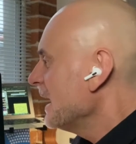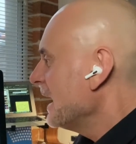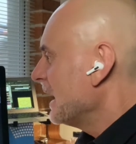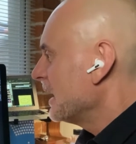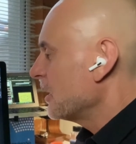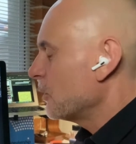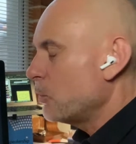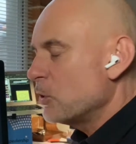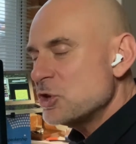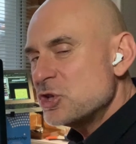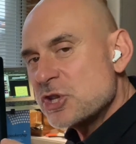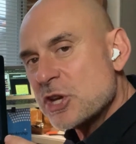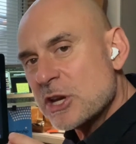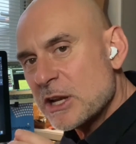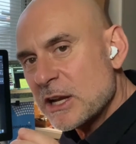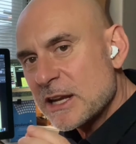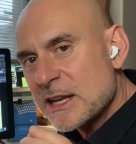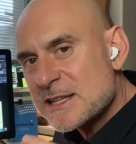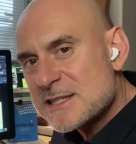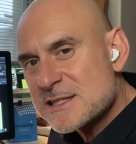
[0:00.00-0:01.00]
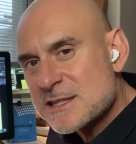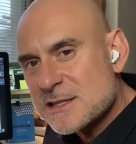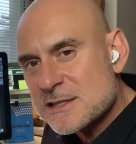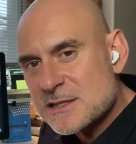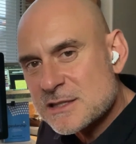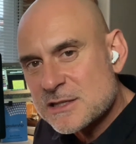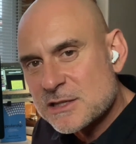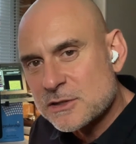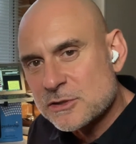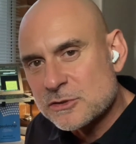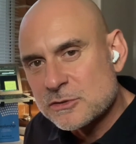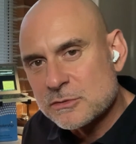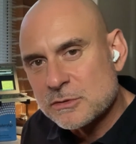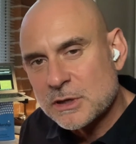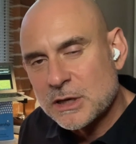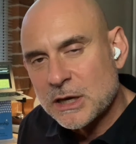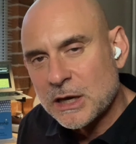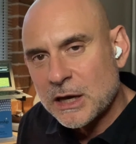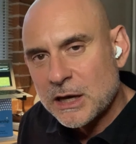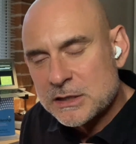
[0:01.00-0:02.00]
And I want you to listen to
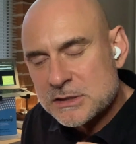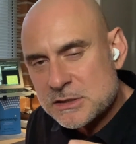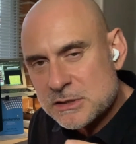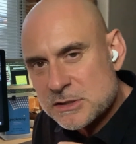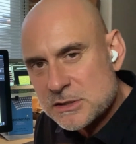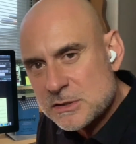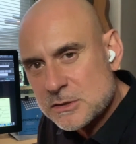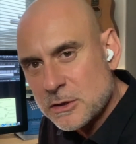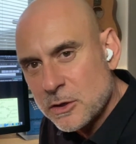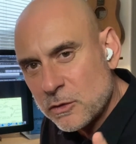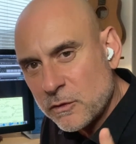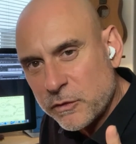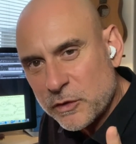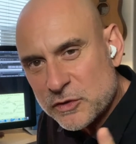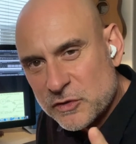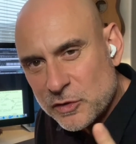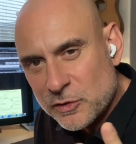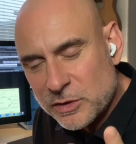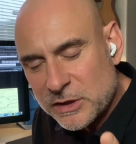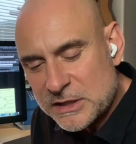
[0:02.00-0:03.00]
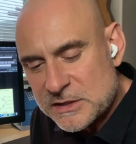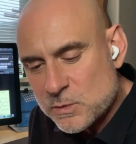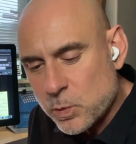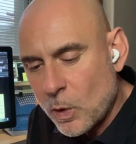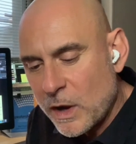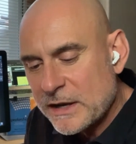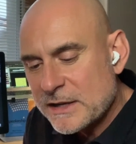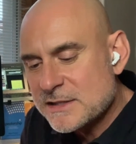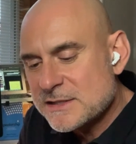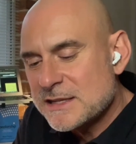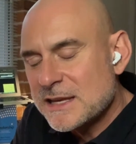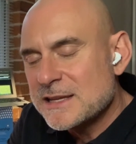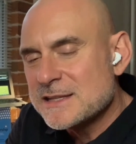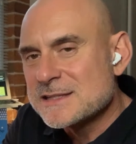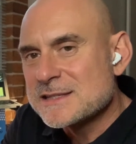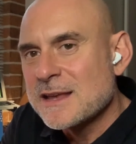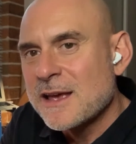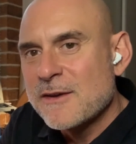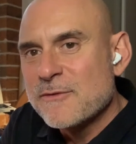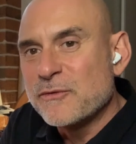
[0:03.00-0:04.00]
look for two things. One is
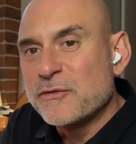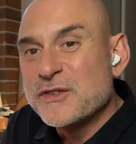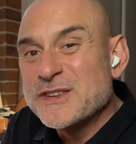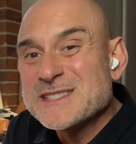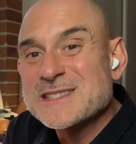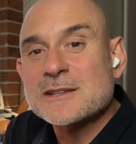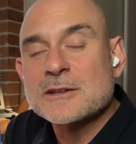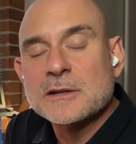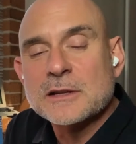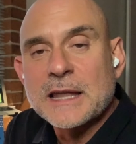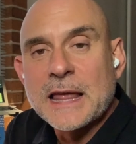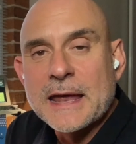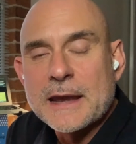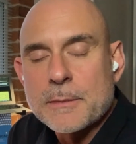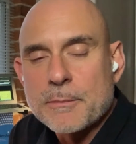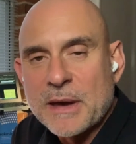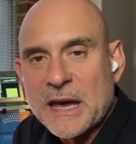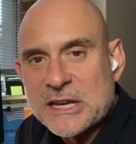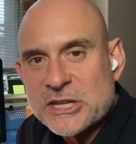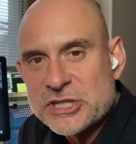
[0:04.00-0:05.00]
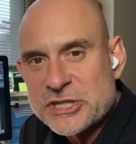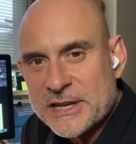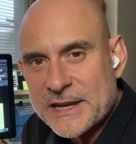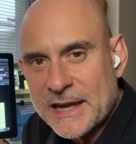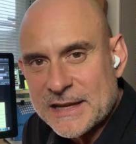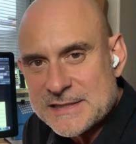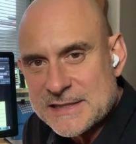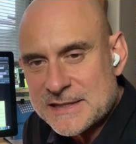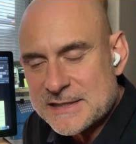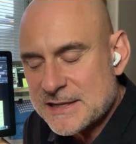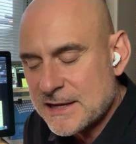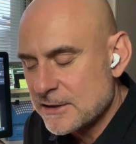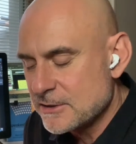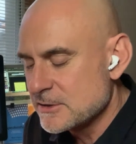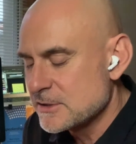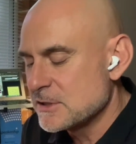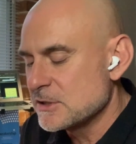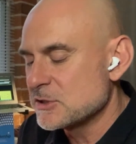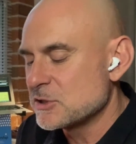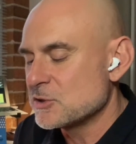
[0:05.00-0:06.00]
his physical animation as he
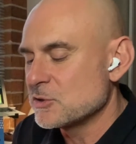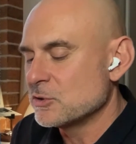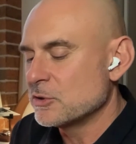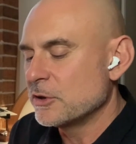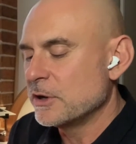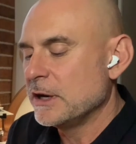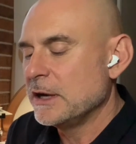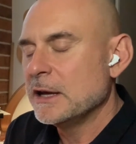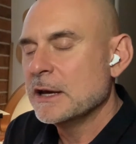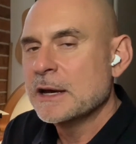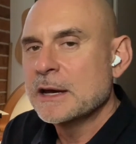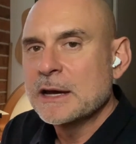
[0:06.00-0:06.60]
tells the story.